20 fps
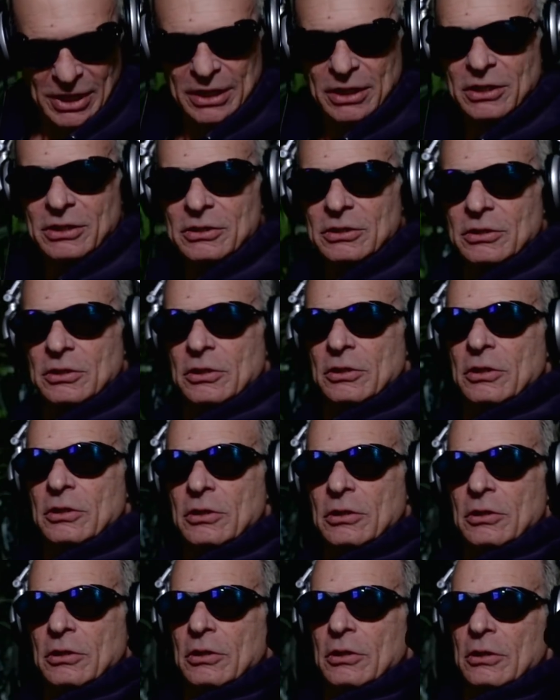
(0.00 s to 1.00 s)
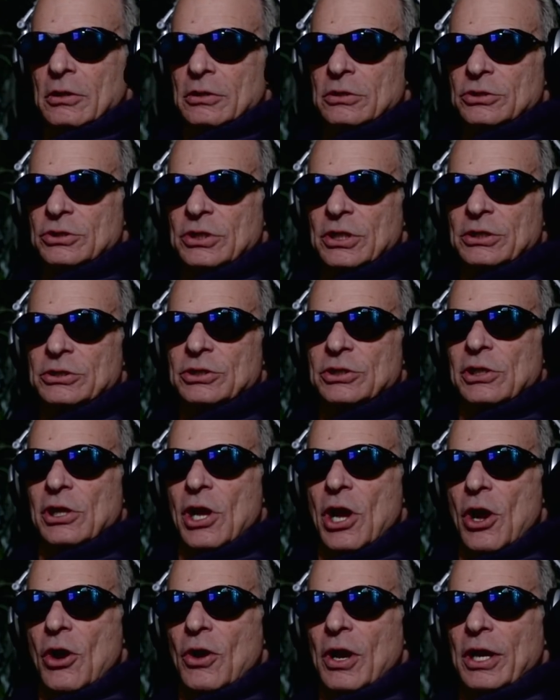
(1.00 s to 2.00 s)
like, sits
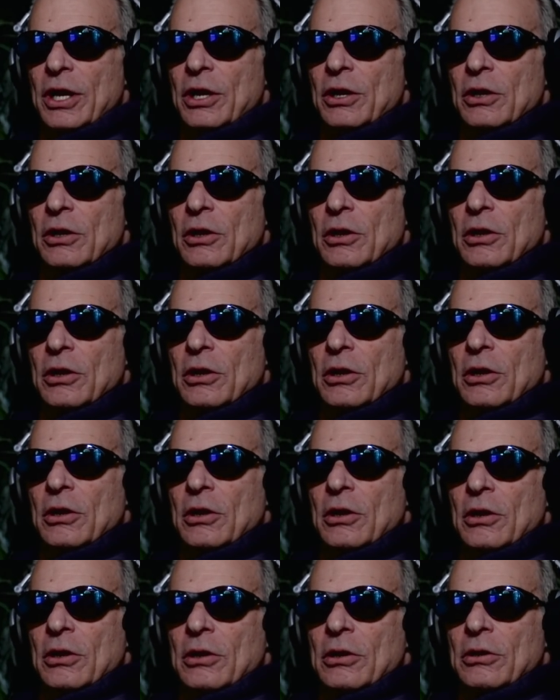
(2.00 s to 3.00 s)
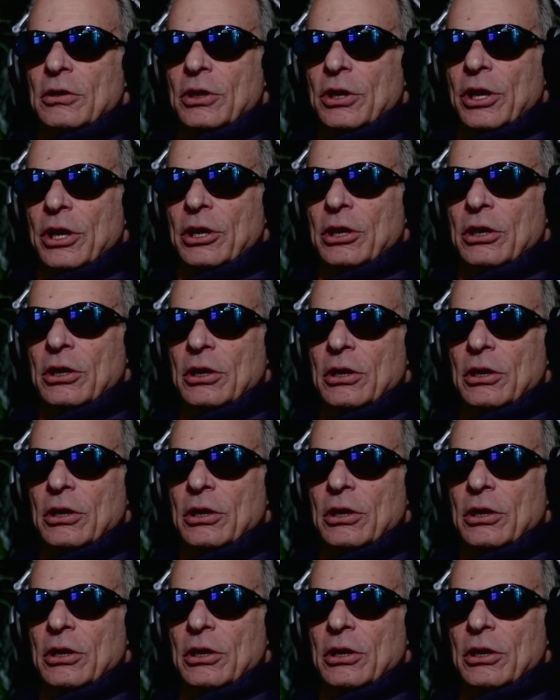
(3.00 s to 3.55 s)
low. I go, okay.